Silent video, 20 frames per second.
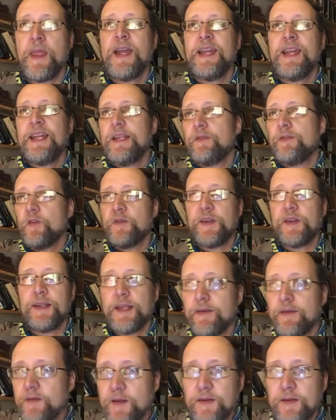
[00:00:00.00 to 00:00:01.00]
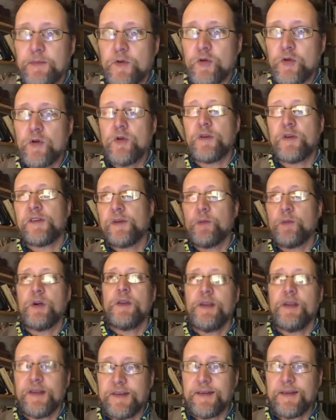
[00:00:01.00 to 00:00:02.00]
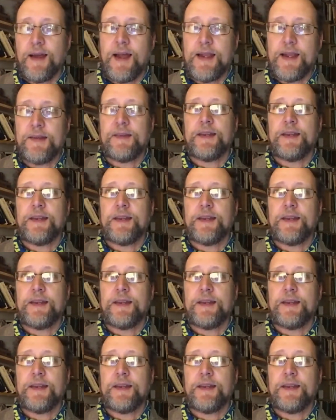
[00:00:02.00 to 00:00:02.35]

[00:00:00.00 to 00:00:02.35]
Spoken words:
he's obviously giving some talk somewhere in the States,